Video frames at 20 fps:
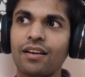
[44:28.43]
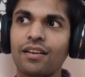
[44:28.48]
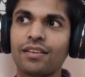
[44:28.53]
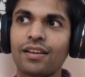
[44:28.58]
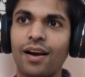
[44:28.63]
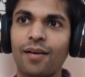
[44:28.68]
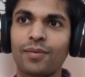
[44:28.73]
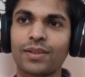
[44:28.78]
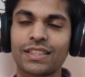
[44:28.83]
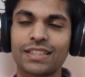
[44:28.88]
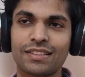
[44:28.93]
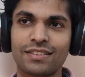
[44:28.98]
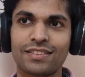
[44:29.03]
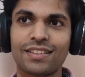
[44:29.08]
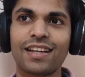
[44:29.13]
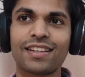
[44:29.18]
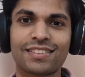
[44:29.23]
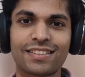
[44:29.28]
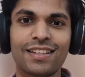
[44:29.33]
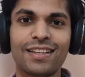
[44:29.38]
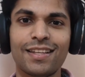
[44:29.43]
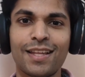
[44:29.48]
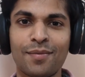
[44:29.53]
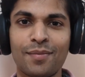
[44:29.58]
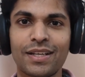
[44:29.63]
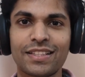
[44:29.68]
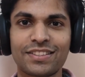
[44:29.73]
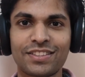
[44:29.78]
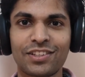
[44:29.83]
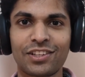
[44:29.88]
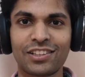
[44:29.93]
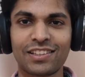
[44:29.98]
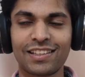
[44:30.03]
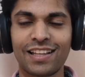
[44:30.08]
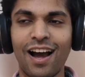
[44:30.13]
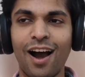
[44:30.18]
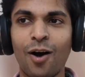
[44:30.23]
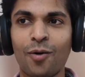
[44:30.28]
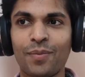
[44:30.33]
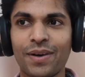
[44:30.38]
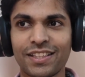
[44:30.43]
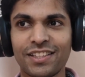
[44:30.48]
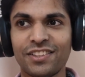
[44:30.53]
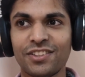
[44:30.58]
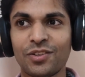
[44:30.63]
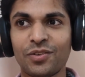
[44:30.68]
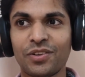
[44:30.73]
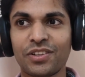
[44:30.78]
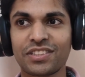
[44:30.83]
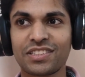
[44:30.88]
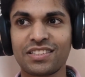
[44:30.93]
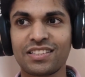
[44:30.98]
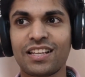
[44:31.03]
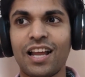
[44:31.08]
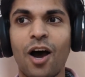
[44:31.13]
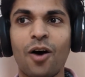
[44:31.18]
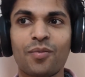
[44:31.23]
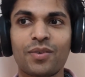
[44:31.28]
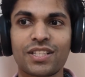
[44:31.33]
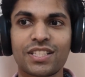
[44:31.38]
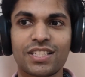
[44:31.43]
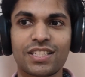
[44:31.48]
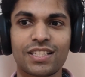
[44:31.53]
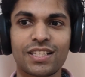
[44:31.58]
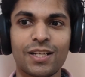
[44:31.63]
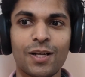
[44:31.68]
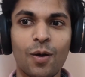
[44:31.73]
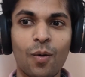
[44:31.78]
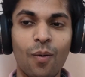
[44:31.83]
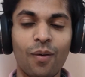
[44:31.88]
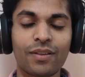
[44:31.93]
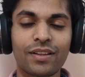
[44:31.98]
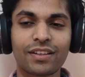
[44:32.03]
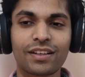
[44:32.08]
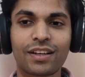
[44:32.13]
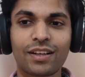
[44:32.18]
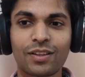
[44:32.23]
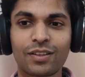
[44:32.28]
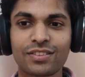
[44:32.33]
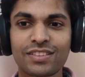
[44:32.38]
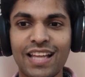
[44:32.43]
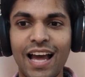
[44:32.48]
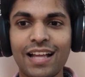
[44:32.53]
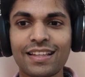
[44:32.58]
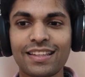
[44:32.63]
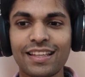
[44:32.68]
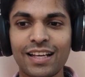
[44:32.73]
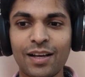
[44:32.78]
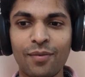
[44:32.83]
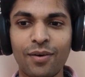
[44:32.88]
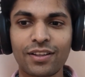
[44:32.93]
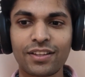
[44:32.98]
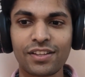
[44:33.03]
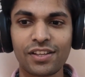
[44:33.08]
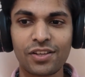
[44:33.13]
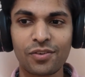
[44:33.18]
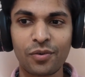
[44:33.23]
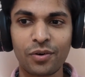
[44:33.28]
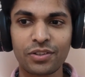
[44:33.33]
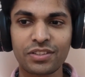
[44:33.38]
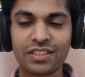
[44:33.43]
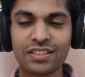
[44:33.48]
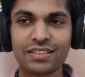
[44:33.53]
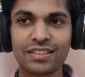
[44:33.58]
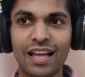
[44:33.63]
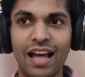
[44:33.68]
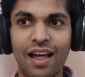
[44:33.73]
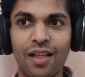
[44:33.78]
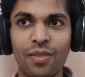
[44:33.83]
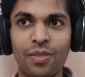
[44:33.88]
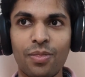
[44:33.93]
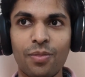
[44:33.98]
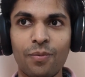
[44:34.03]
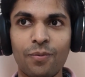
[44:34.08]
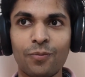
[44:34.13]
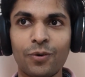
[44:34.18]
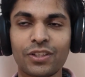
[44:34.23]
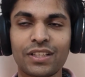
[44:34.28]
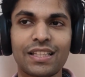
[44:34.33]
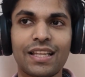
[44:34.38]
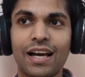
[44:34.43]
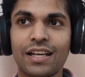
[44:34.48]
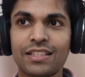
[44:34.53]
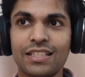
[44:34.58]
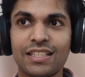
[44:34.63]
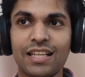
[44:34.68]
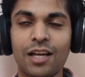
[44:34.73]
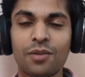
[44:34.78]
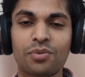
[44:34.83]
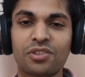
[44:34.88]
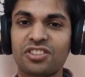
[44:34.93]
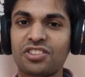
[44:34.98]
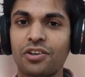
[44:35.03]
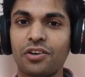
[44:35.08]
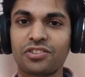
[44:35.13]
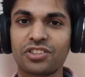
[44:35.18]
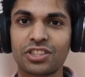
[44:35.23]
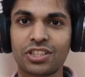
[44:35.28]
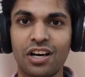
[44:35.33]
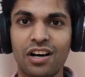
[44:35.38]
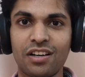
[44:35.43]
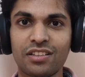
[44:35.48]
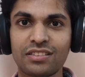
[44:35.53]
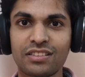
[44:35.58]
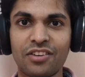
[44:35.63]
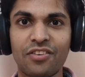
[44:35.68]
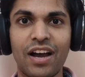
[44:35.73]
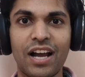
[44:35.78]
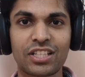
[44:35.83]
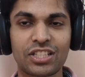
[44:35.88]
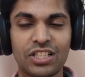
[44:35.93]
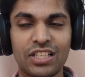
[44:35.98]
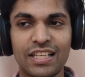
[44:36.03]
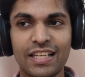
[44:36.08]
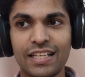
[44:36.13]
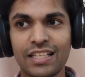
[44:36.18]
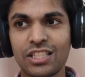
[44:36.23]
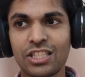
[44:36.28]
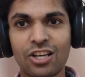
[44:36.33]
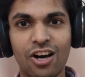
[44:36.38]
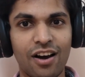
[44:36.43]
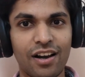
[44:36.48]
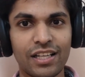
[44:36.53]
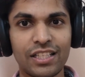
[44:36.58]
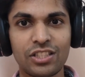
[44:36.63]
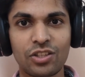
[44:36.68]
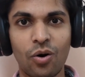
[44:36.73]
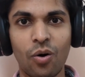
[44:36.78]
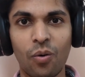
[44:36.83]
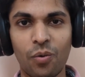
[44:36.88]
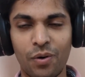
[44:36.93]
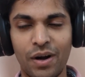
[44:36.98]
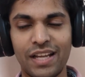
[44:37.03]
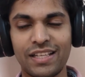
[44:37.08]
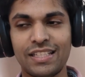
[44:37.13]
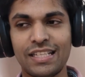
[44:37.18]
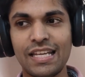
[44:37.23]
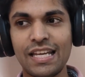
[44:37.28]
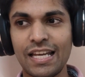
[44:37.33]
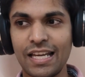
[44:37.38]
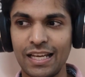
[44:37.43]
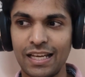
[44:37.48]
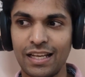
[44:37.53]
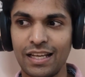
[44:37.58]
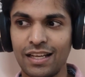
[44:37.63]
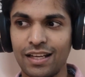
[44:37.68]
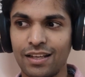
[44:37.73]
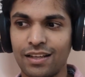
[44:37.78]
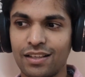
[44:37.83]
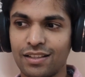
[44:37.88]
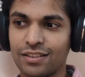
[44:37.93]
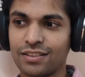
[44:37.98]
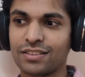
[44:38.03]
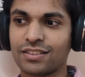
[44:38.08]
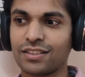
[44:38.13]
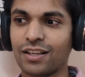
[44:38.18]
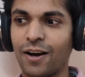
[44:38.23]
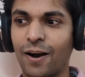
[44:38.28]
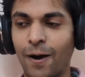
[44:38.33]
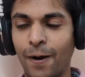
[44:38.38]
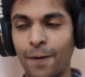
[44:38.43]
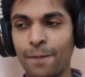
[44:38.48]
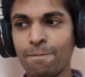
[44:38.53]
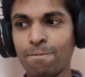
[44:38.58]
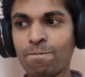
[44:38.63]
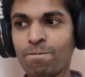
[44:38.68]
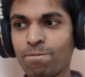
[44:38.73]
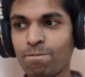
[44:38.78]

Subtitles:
because there's the limits on how big the universe is and how much. The sad thing about the universe is that more than 99% of stars have actually died already. So